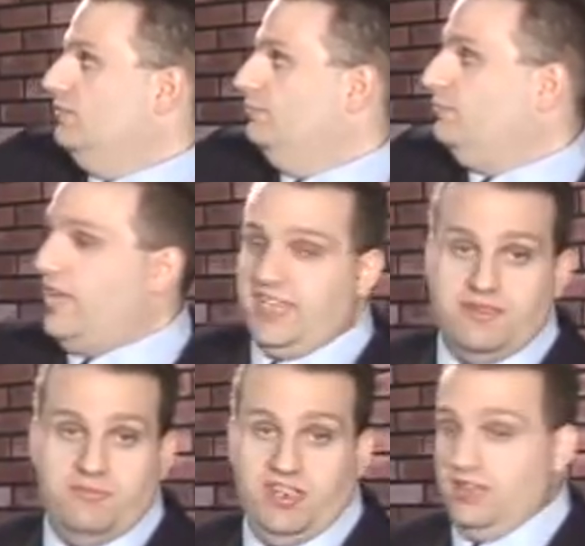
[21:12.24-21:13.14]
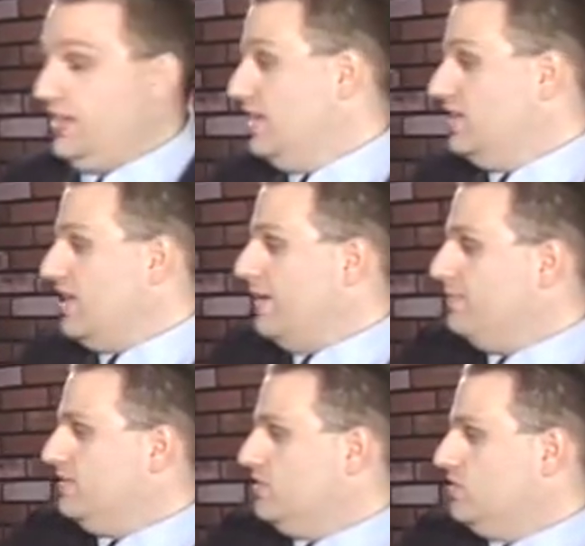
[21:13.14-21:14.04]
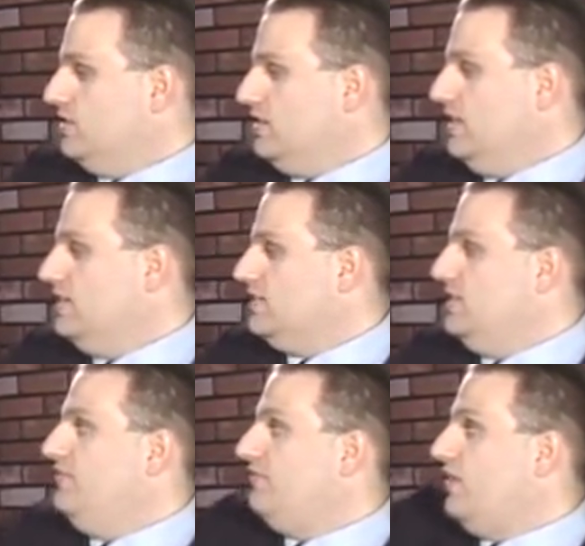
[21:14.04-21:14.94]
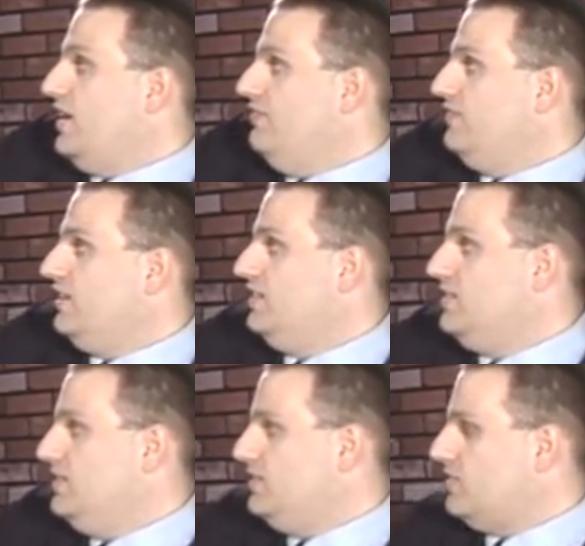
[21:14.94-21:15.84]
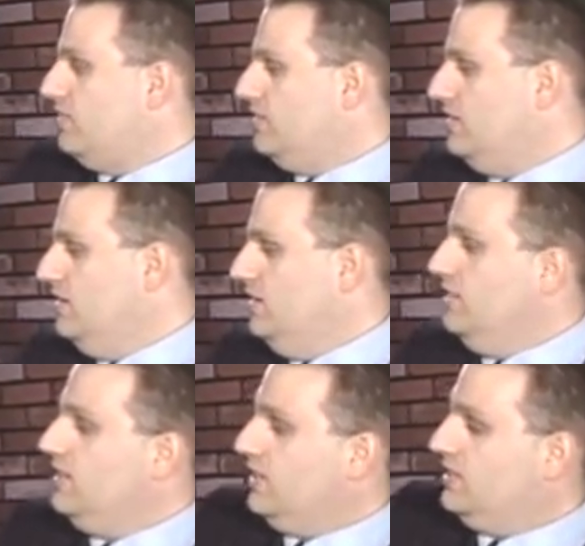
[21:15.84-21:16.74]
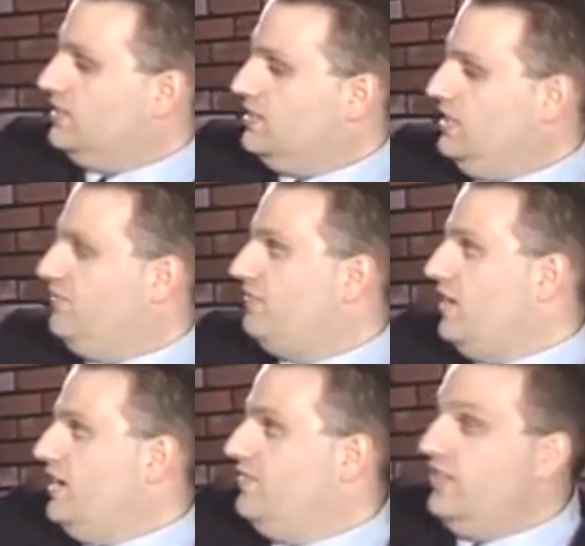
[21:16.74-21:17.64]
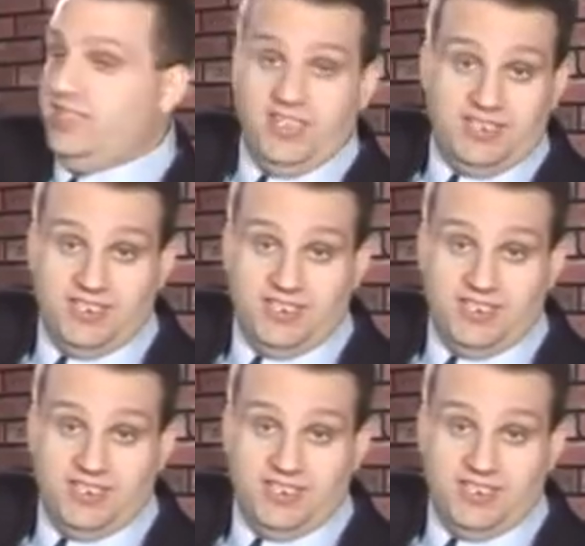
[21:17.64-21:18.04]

black can meet it getting the opposition. King to e5, king to e7, king to d5, king to